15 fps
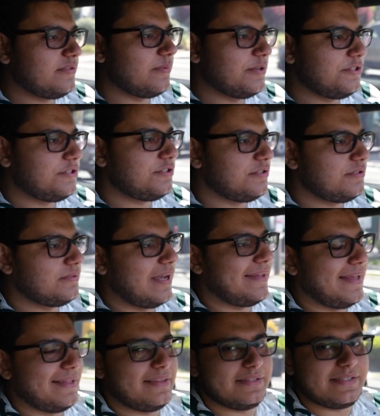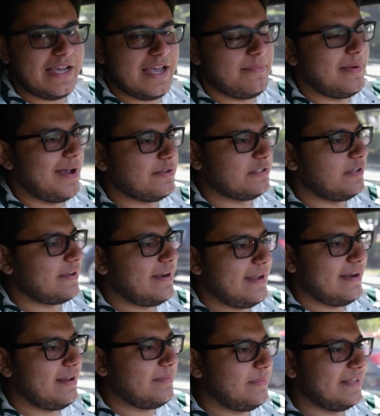which at the time I was looking at
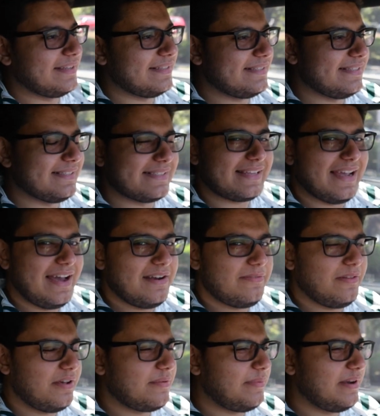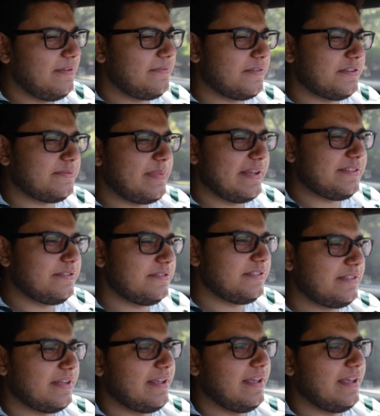it, I'm like, this is kind of a lot of money for spacers.